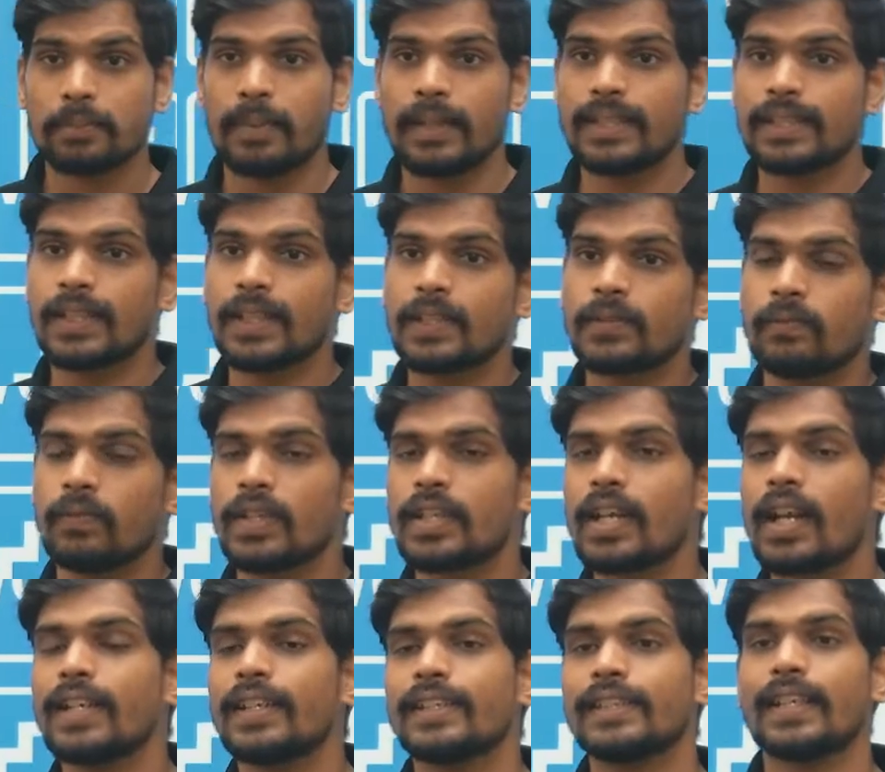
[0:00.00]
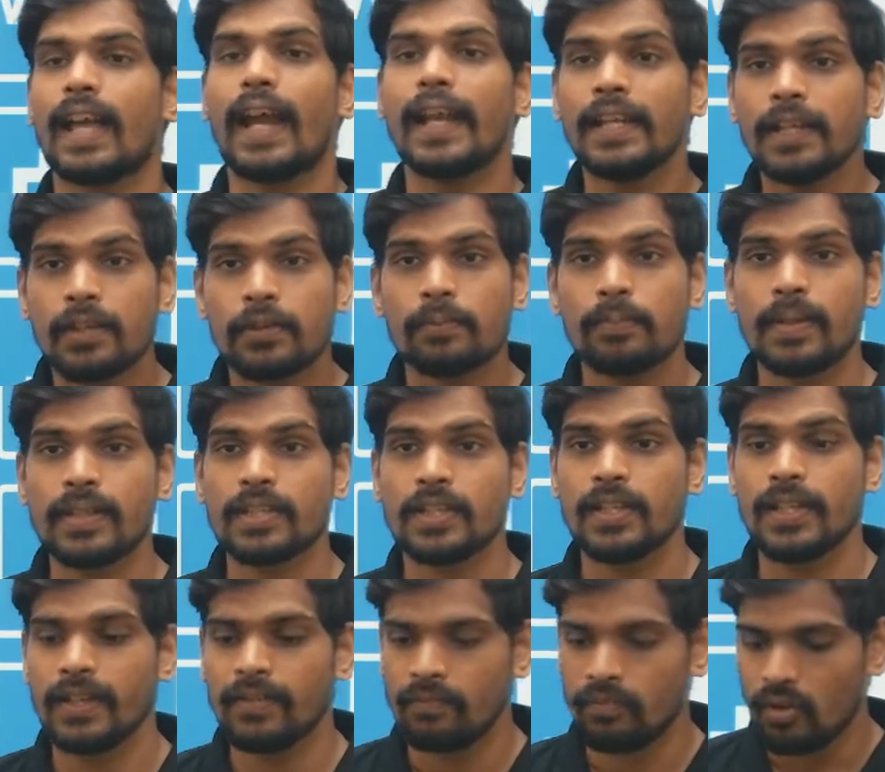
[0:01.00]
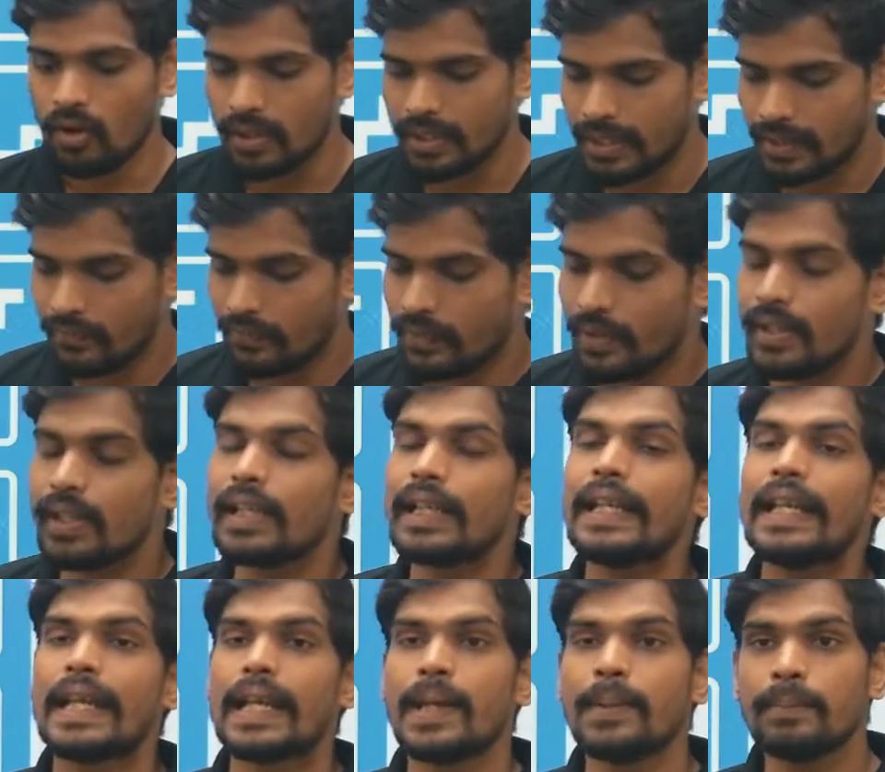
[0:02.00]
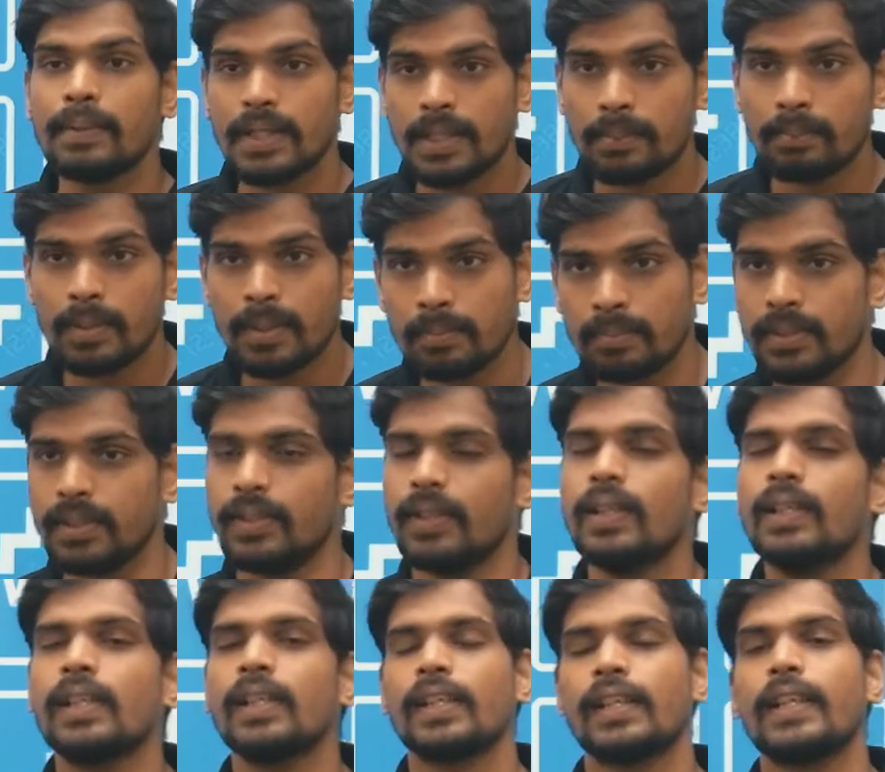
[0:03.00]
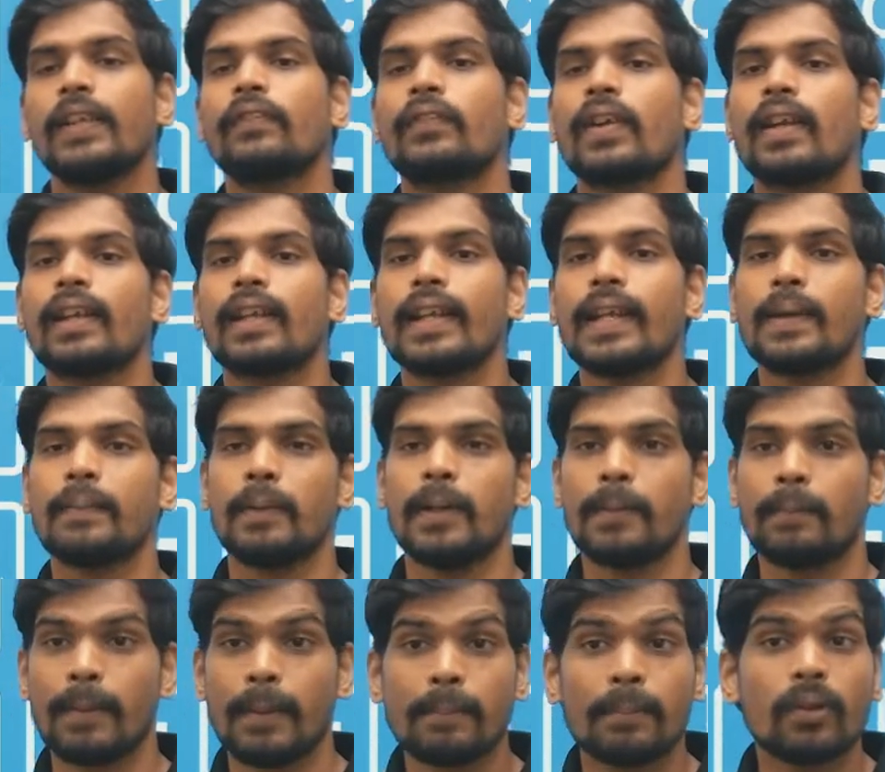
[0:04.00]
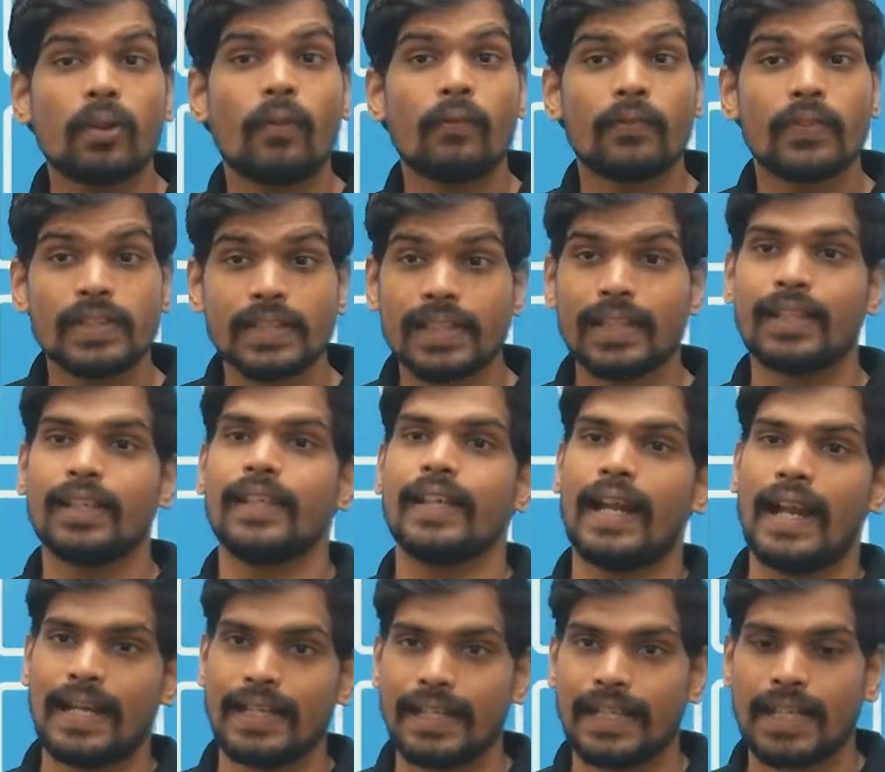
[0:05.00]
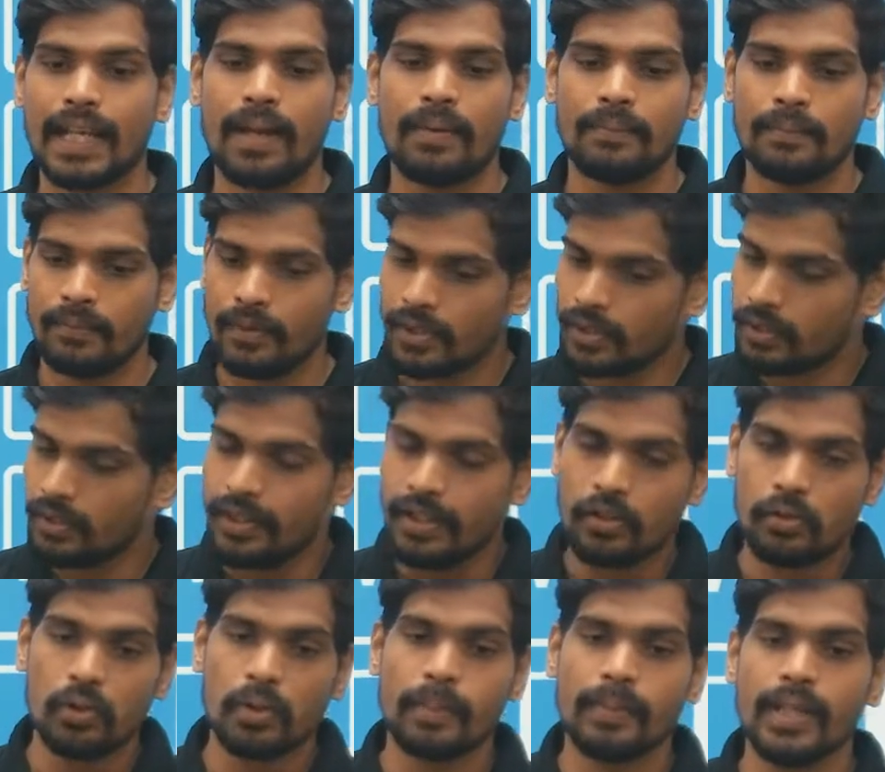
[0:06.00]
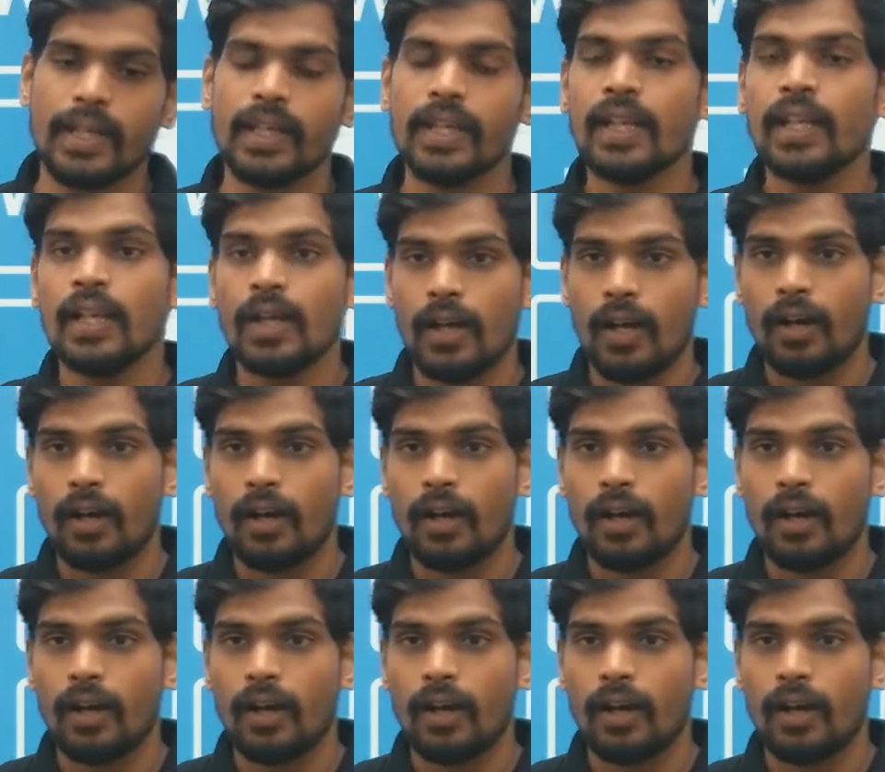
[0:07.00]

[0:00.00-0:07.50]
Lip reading: spaces which are designed specially for differently abled people. Differently abled people or physically handicapped. They could be